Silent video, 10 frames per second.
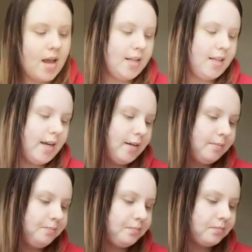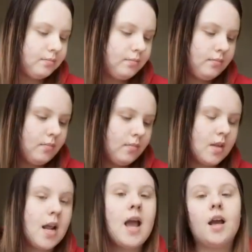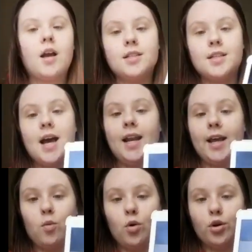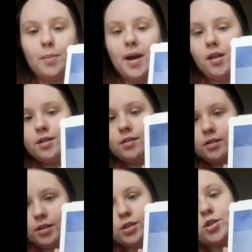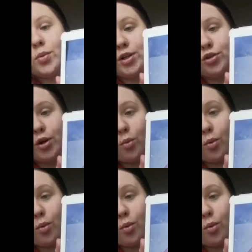And then, because I like watermelon, so I drew a